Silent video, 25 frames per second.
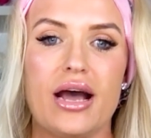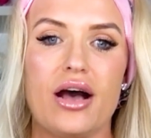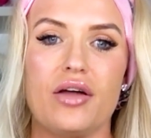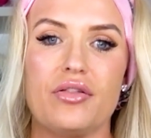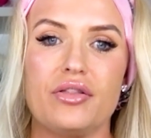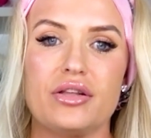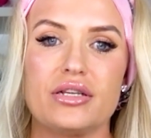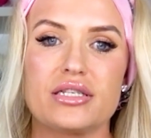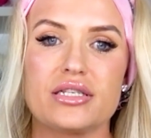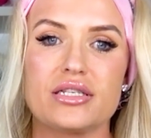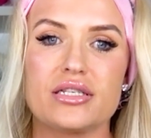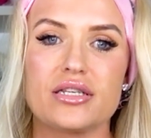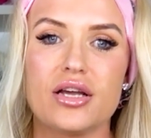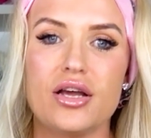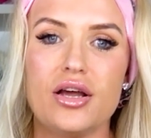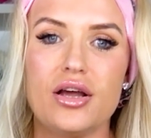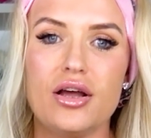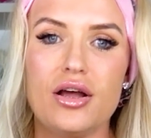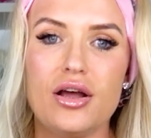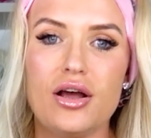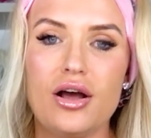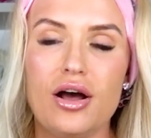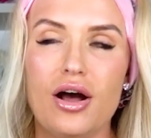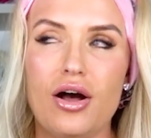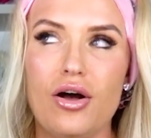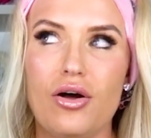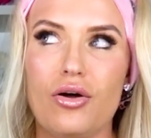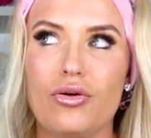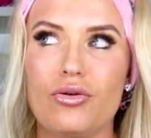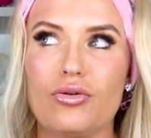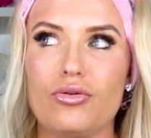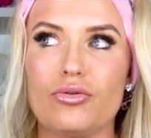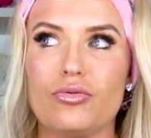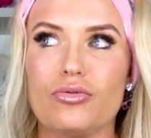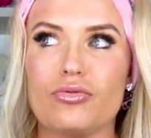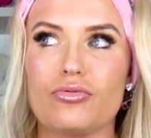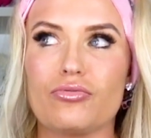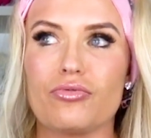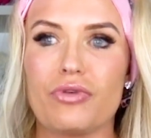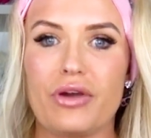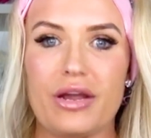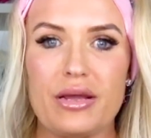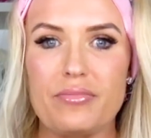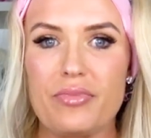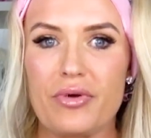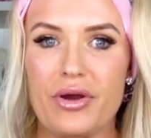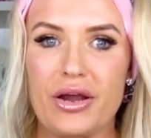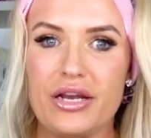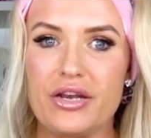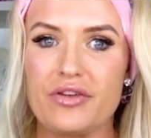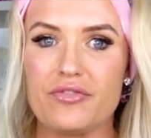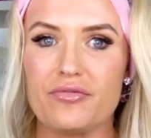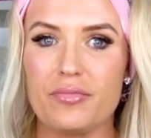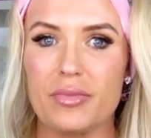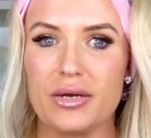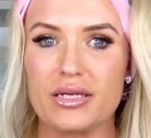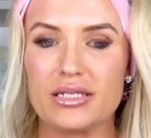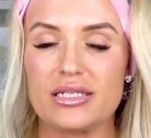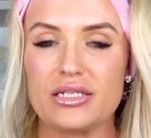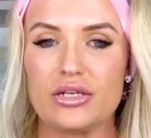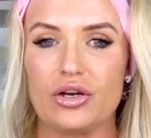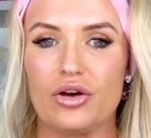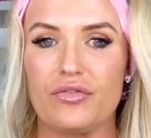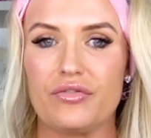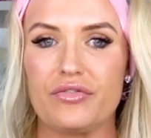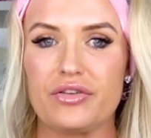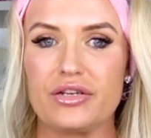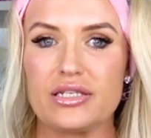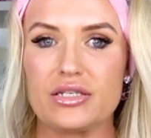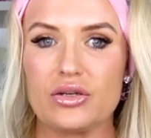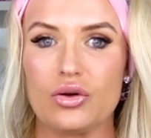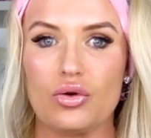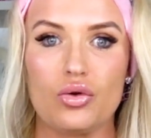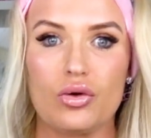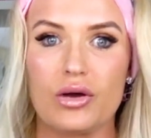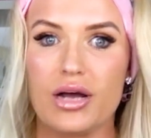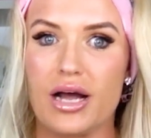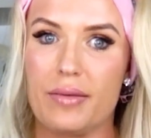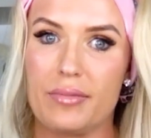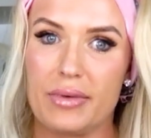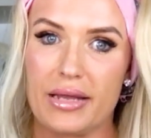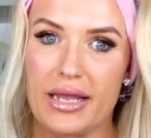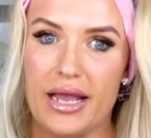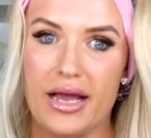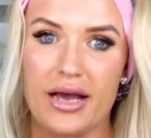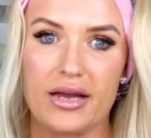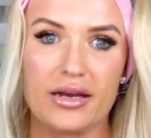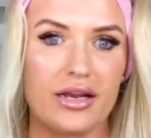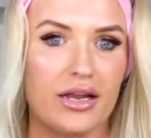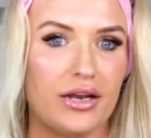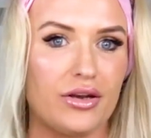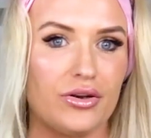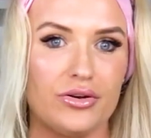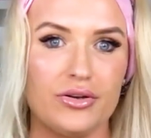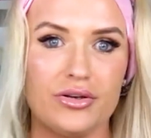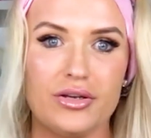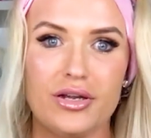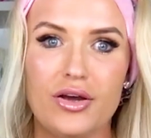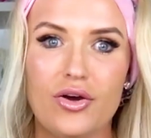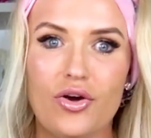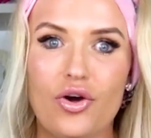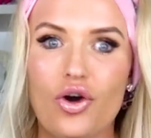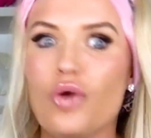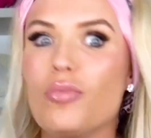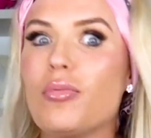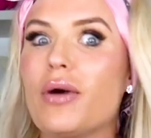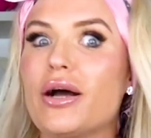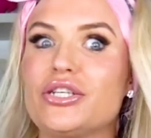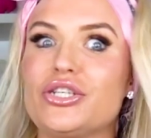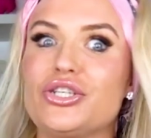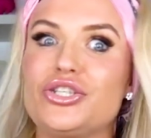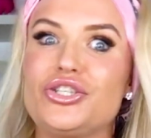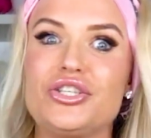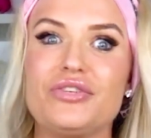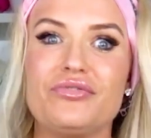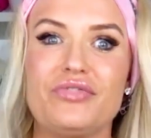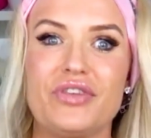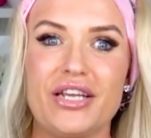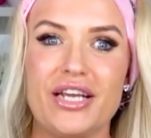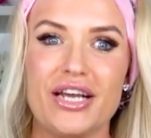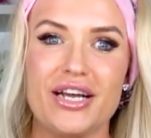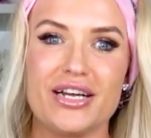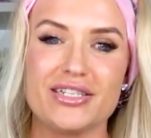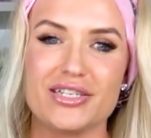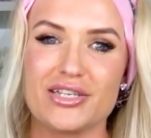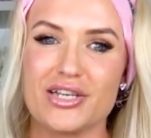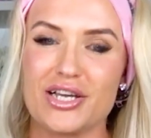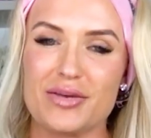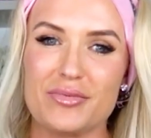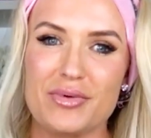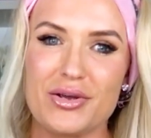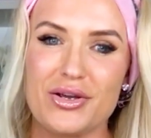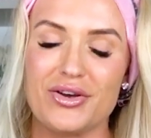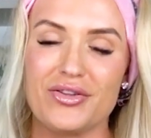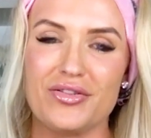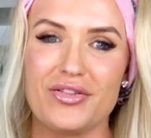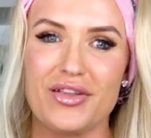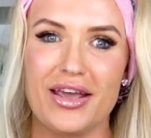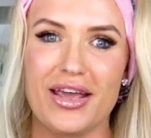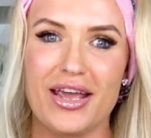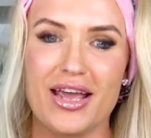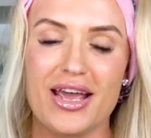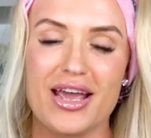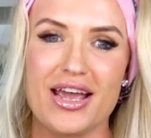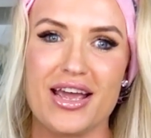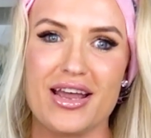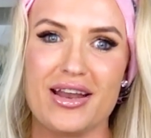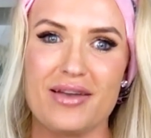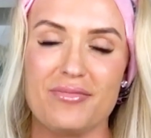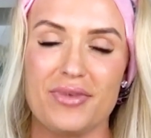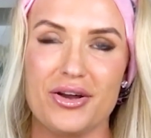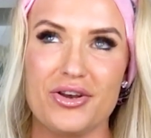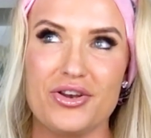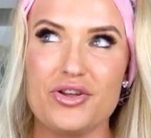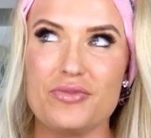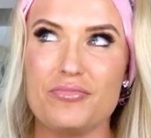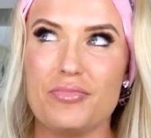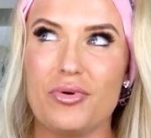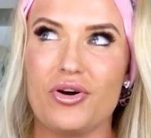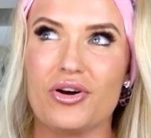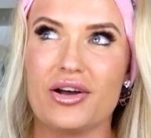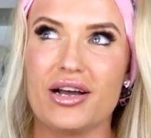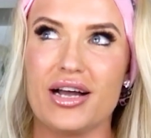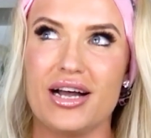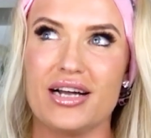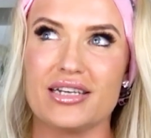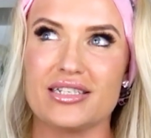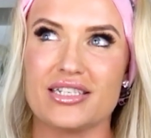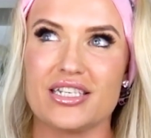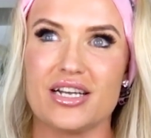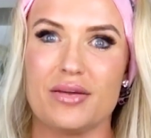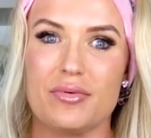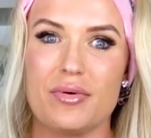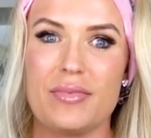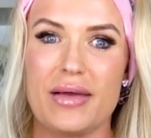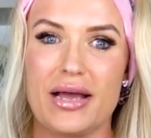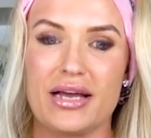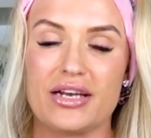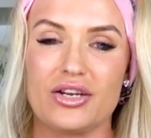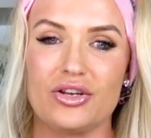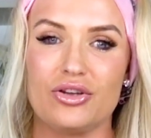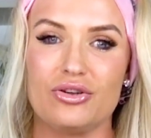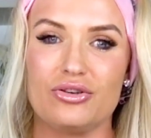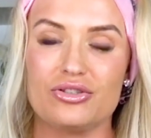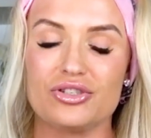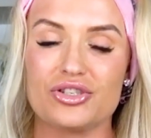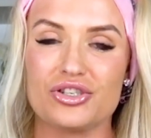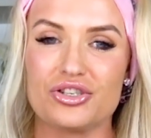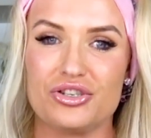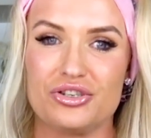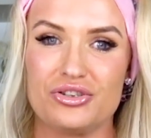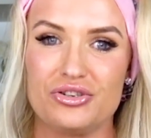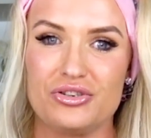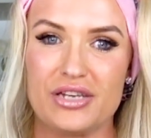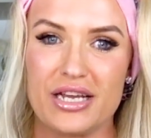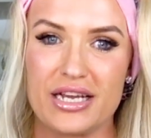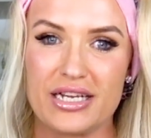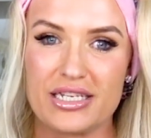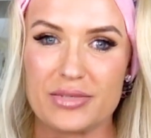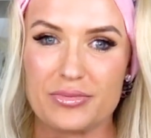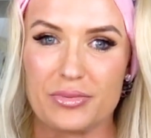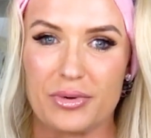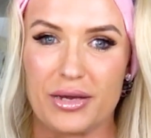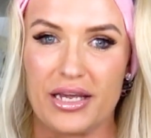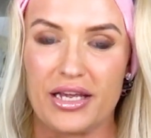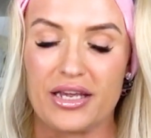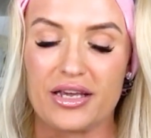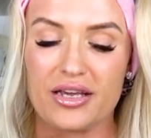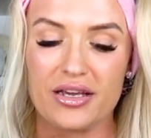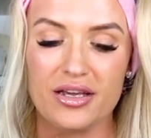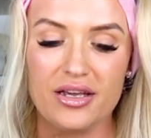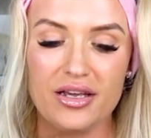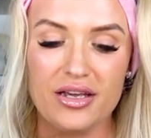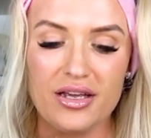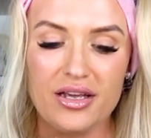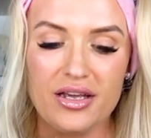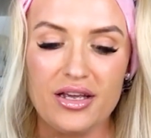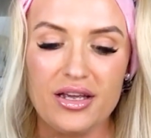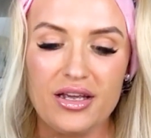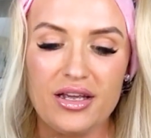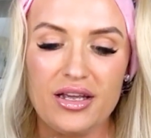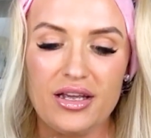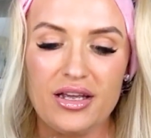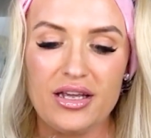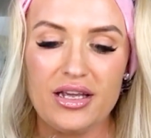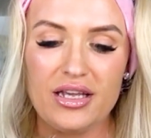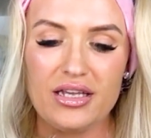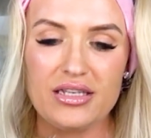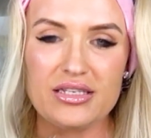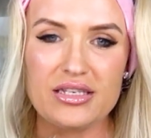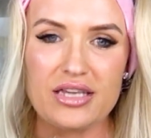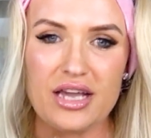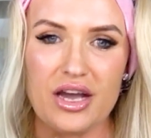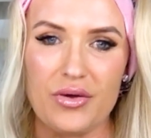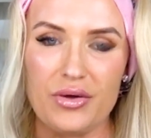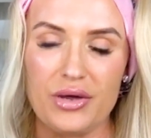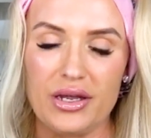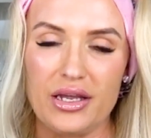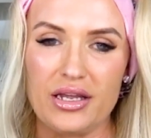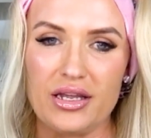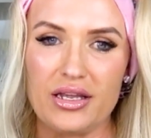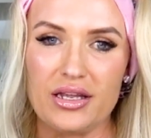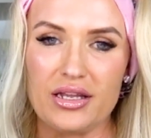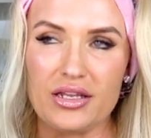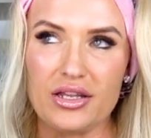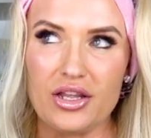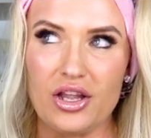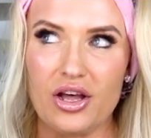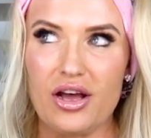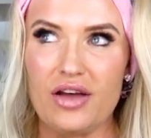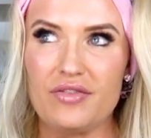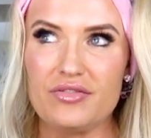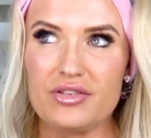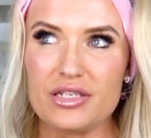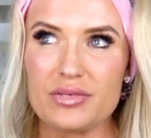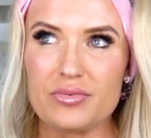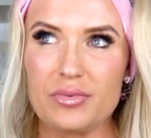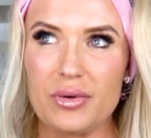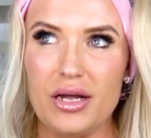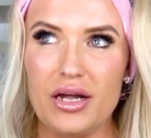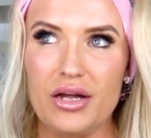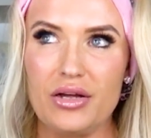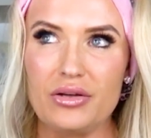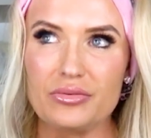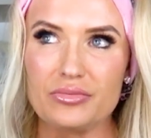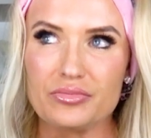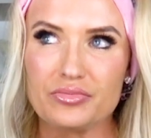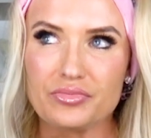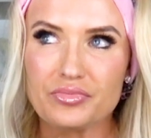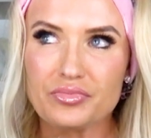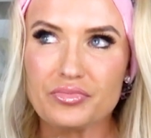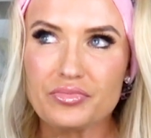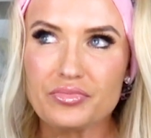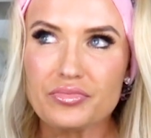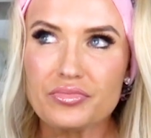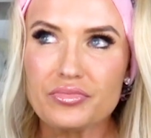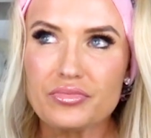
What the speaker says: Now this whole rebrand of myself is all coming out, and all my YouTube videos are going to be on there, and my new podcast that I'm about to launch to next week is going live as well.